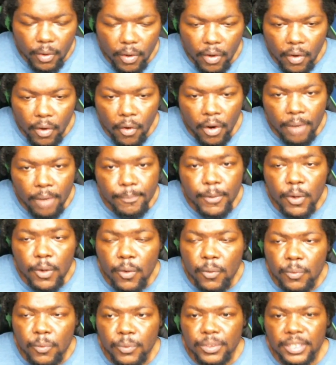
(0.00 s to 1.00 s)

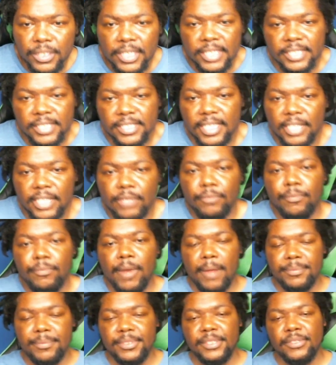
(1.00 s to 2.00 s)
armhole thing. It's like he
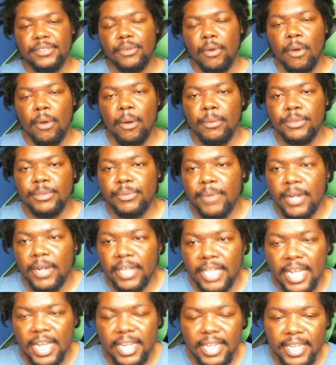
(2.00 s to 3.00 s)
wraps his arms around,
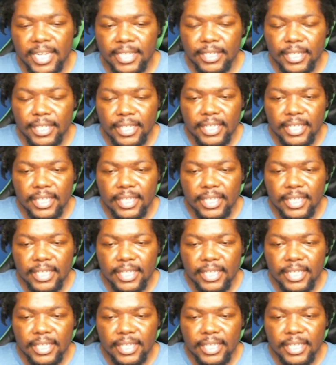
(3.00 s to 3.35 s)
kind of like